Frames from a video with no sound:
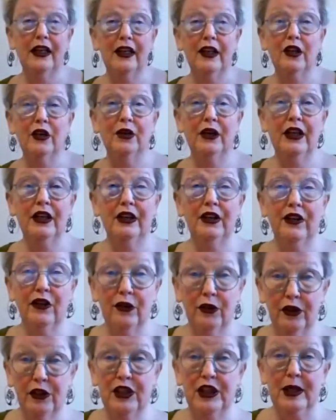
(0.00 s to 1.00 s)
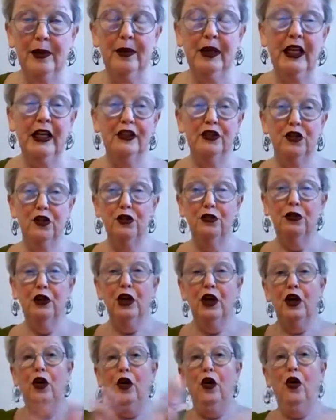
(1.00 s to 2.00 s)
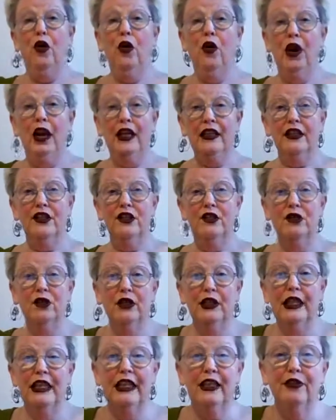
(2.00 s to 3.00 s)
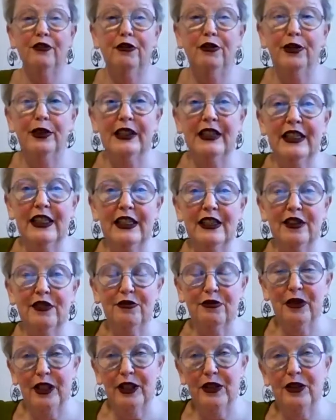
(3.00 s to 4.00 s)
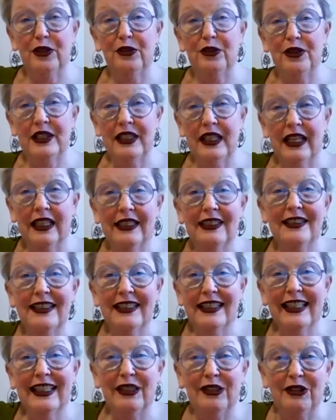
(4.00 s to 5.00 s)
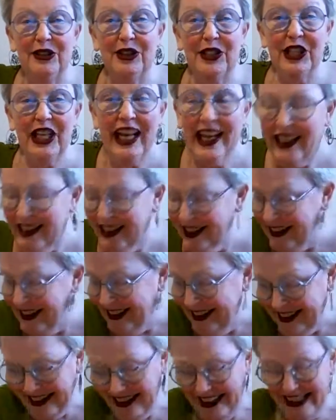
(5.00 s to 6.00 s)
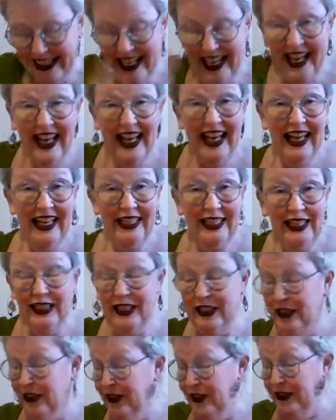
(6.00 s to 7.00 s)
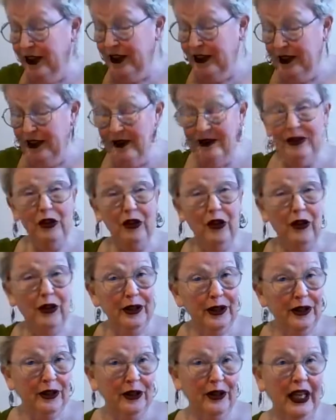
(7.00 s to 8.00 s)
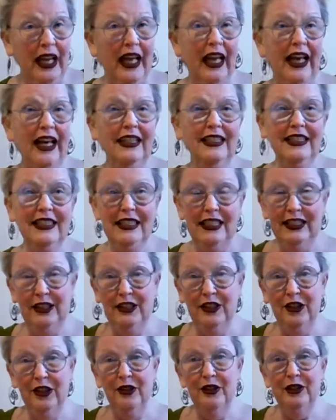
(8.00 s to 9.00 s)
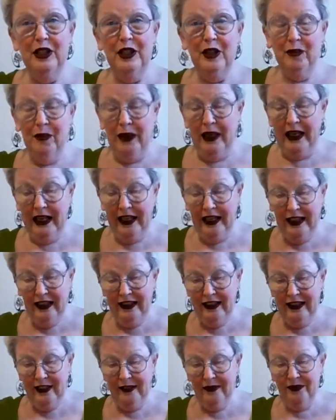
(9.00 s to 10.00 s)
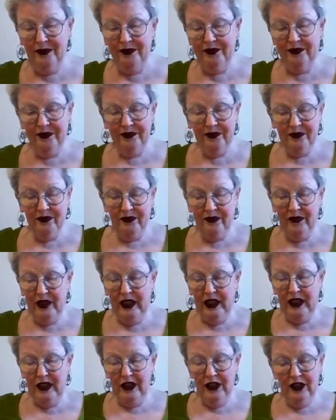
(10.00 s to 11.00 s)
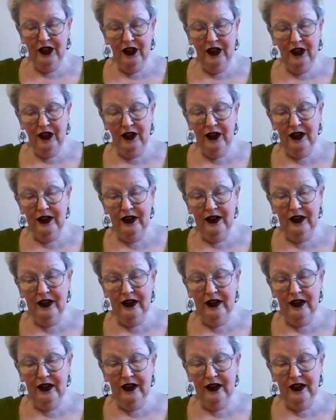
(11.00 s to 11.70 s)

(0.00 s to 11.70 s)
Aquarius, or a Gemini too, or has strong influences of one of those signs in her chart. And in the Oracle cards in the yogic path, you got